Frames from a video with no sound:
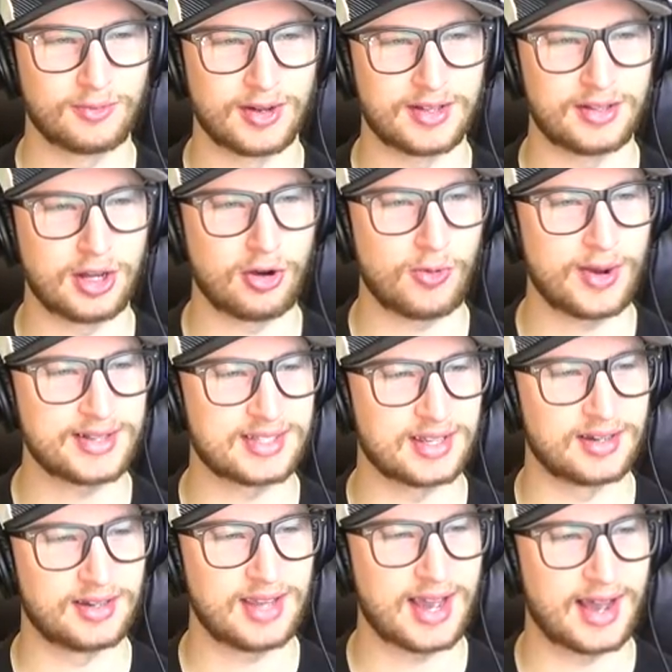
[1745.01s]
What? No, it
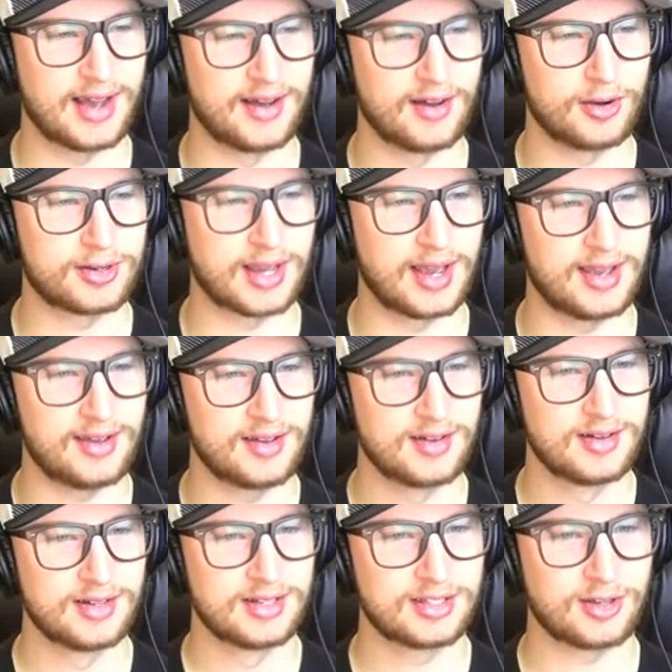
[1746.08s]
wasn't. Yeah. Okay.
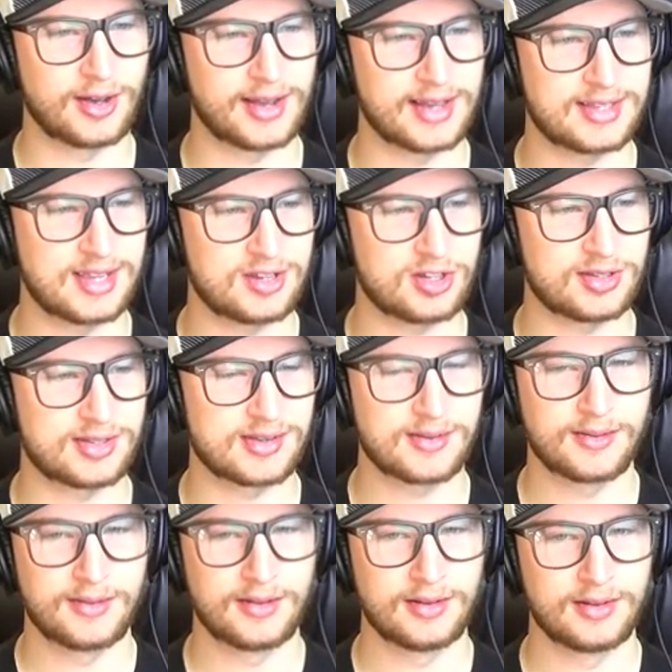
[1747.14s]
So I guess it just.
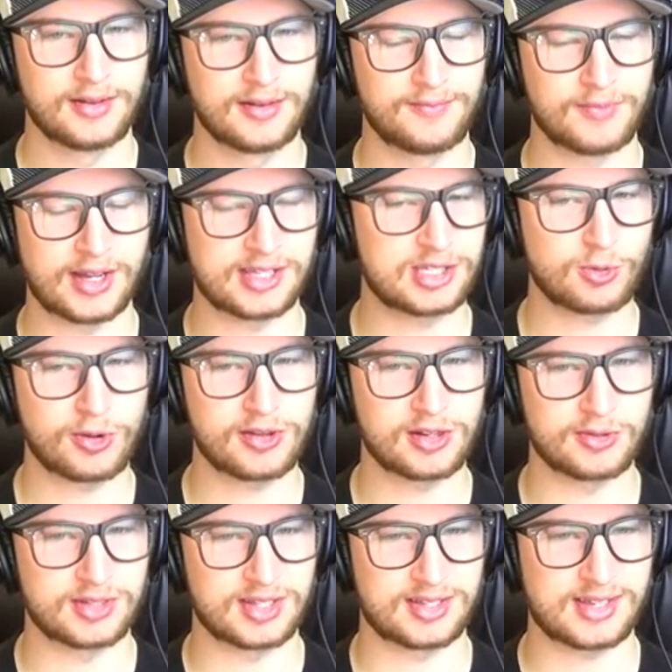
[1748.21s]
I swear
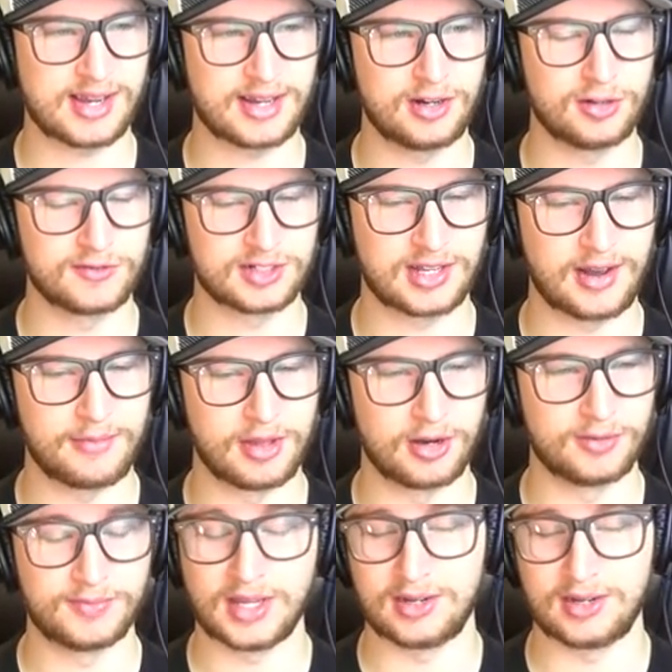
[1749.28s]
there was a second overtime though.